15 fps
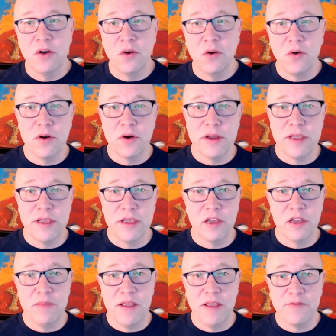or it
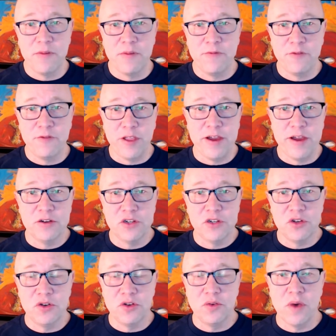could be from Flare
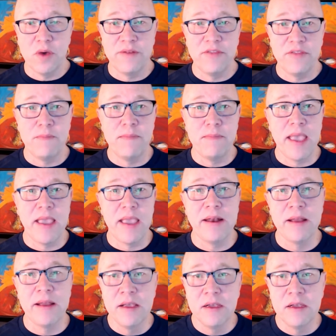to one of the
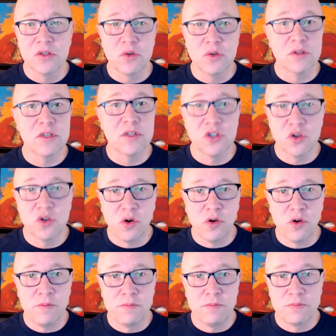main source
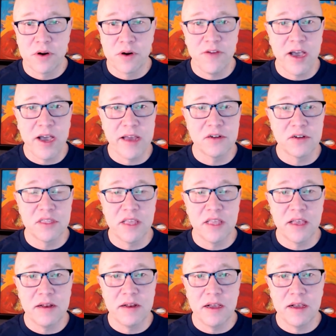control providers
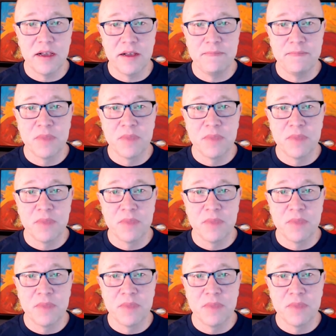that